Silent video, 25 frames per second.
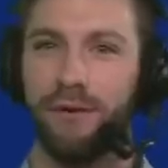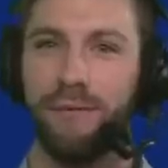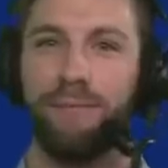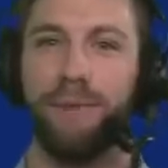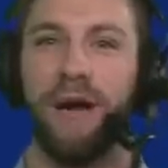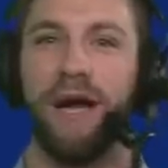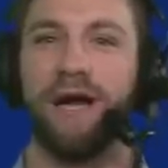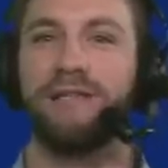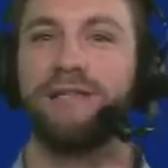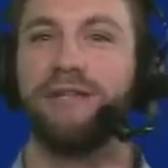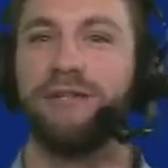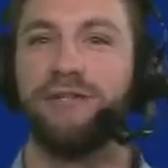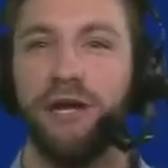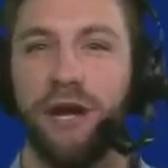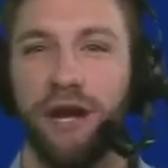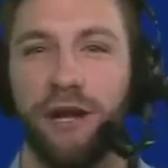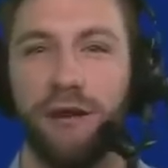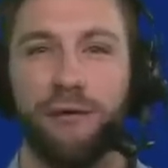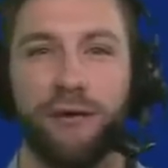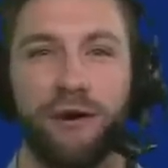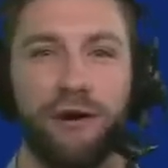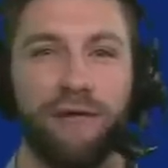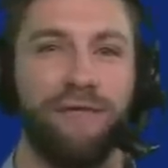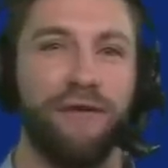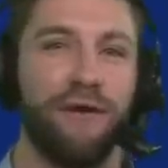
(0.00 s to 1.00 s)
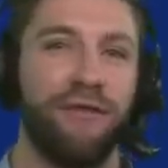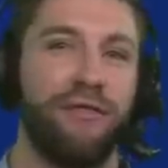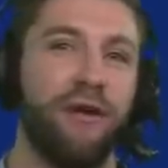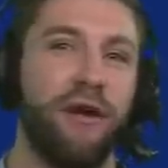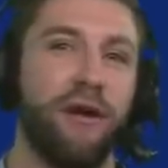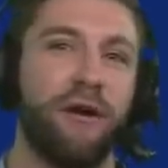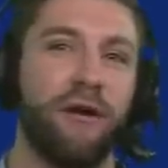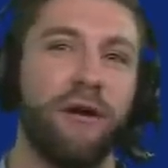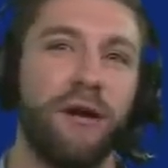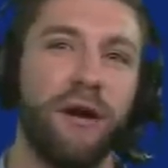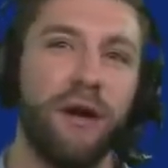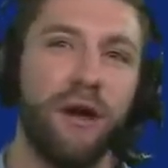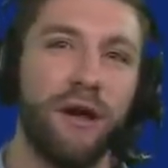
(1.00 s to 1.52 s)
back to January 5th
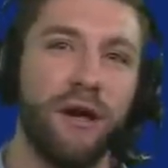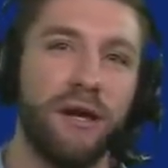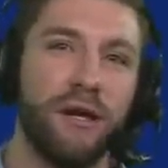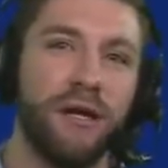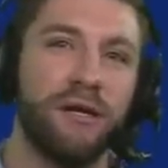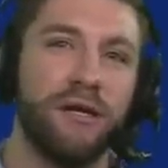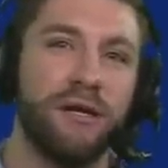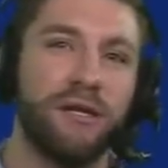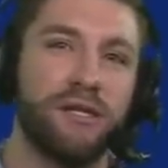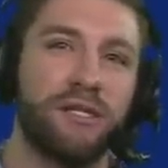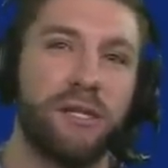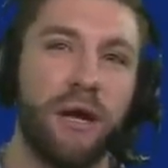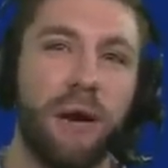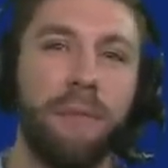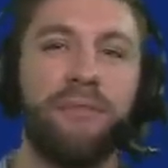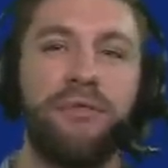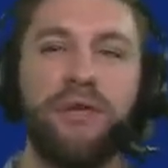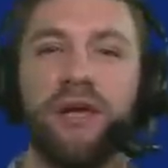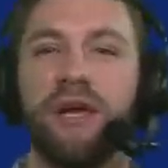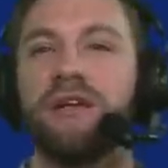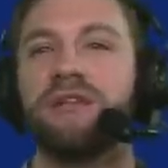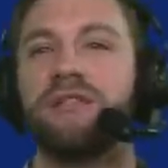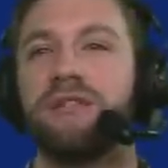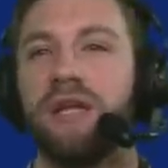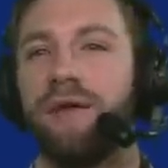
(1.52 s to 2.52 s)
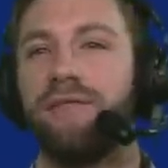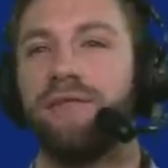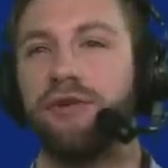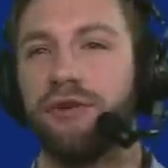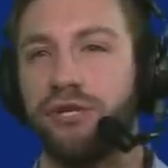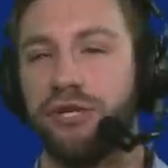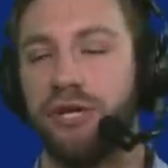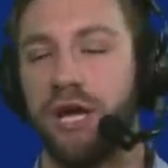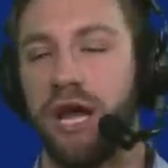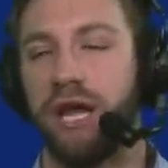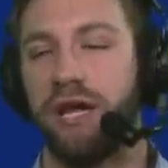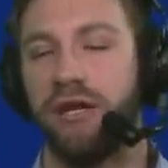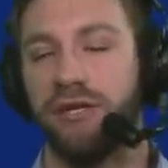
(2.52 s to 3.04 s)
here. Some things never
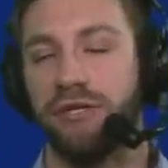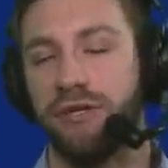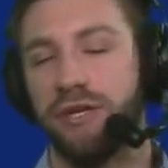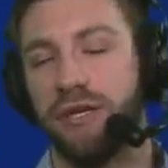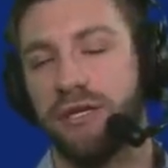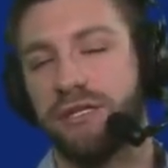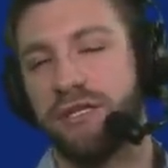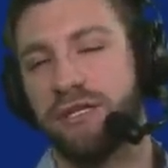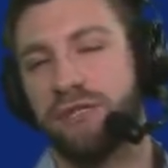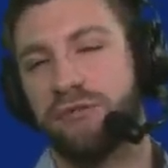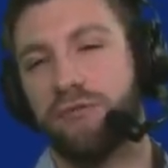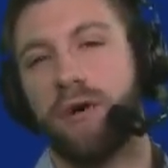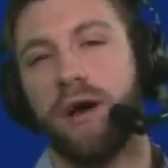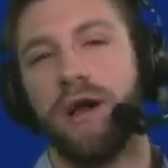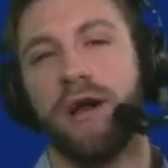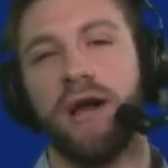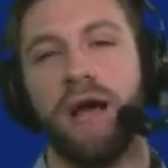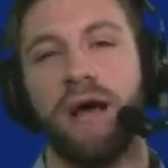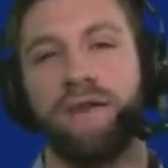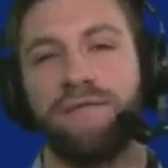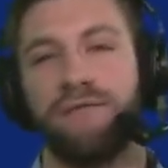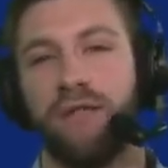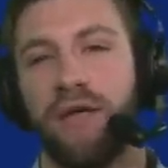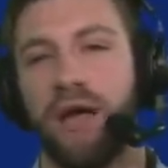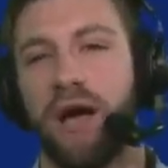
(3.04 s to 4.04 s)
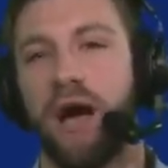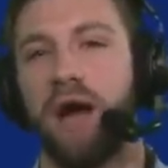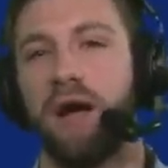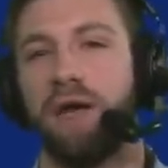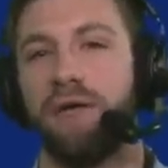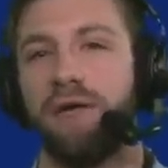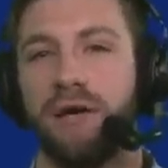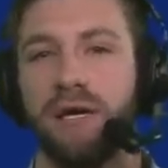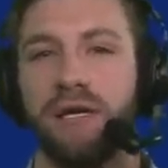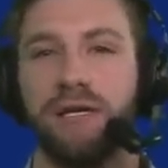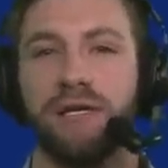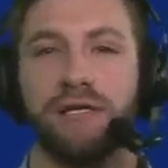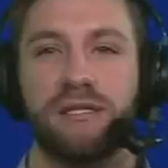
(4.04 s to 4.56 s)
change. This is right after they hired
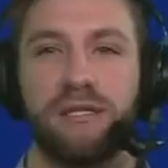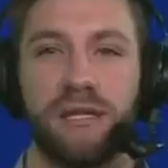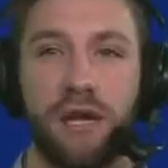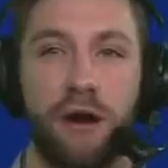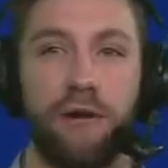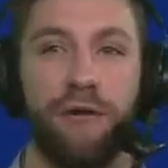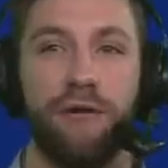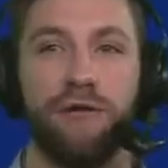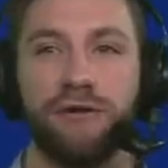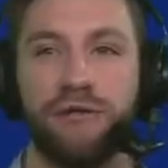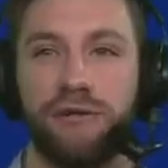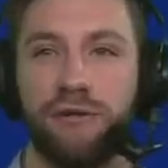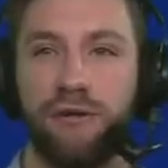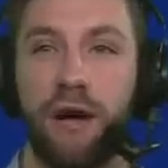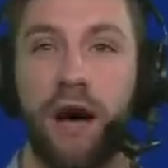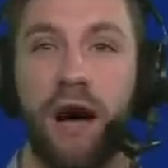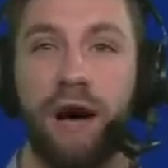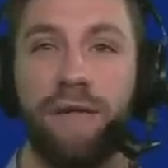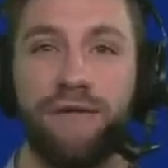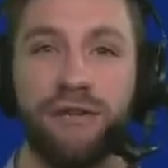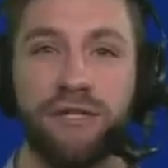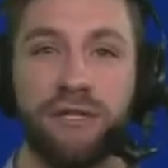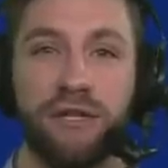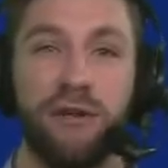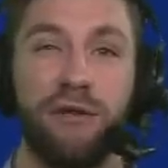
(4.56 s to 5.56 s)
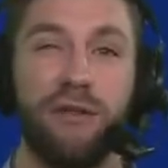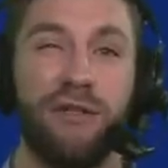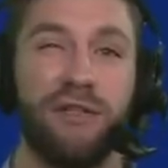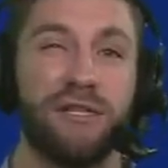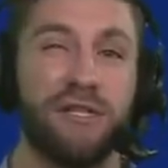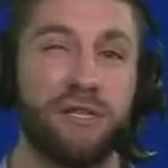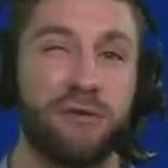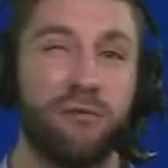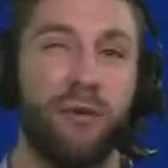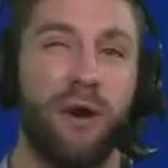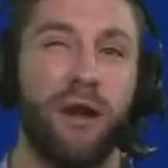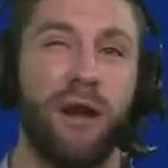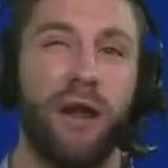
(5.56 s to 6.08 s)
Nick Caserio, so obviously this
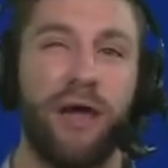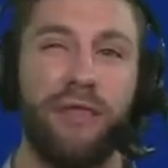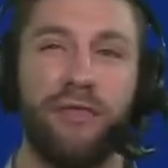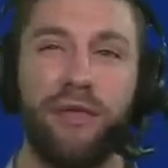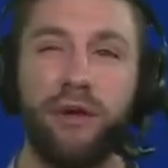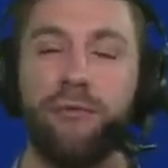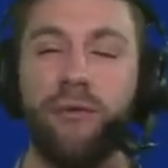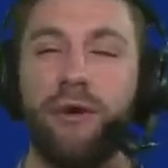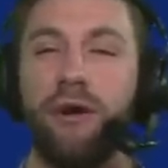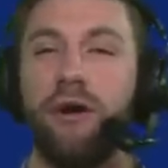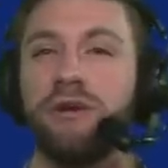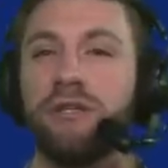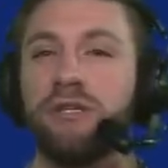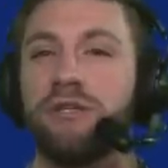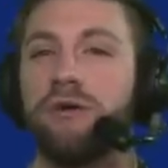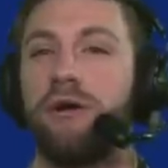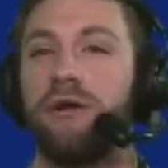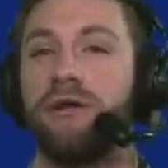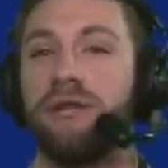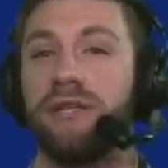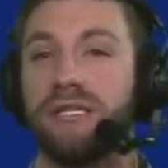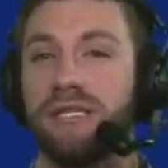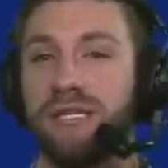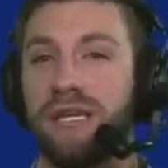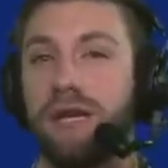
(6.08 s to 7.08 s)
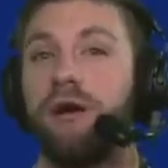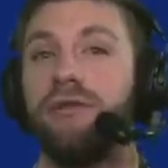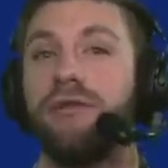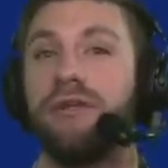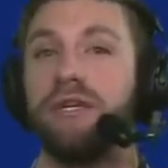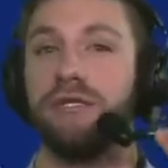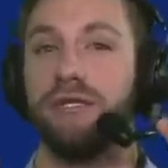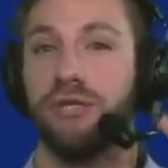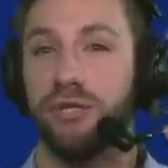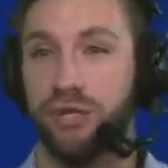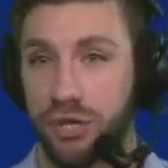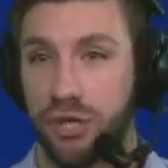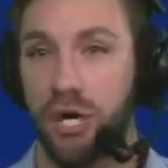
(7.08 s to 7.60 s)
is when I think we all started to see all
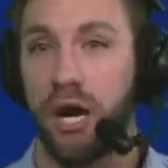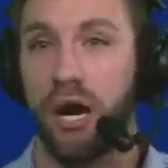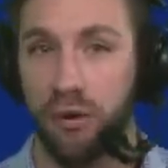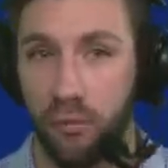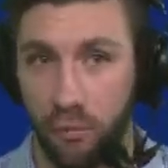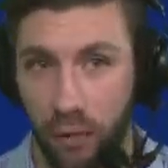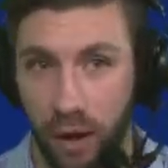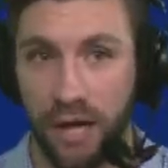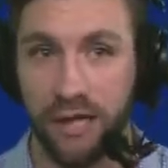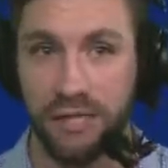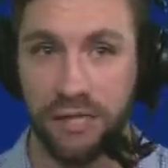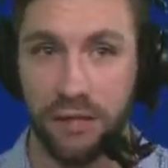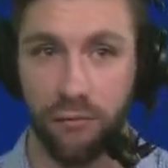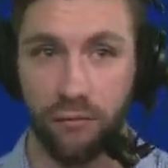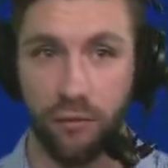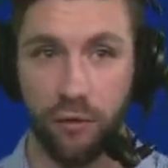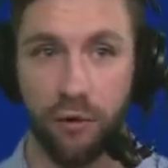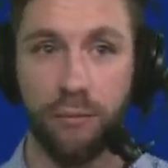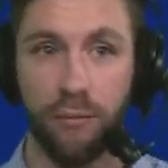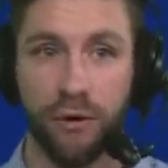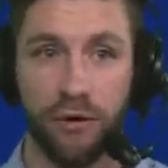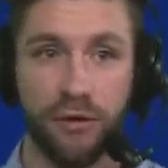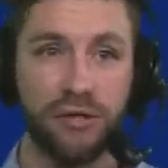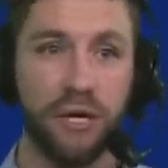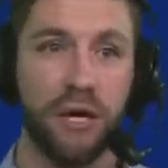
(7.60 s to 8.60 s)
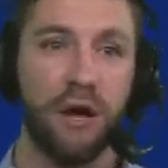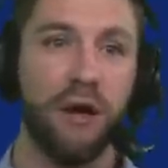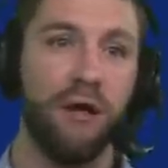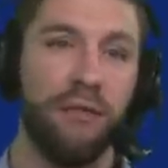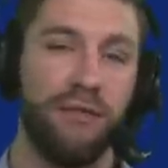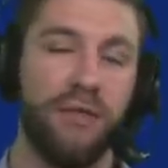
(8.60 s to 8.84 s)
these Deshaun Watson rumors.